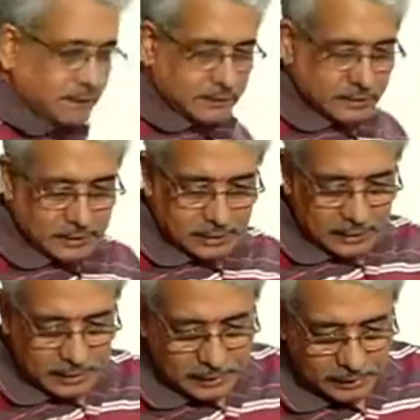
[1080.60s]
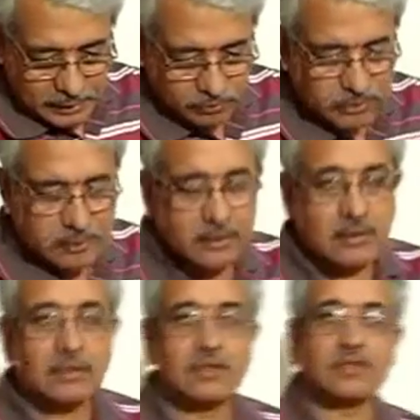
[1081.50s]
is left
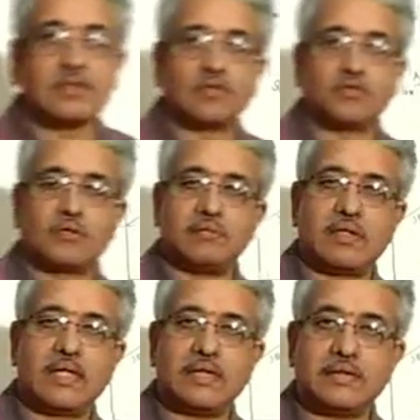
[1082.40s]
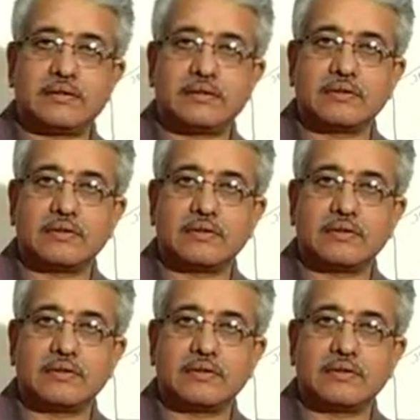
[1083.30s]
from a height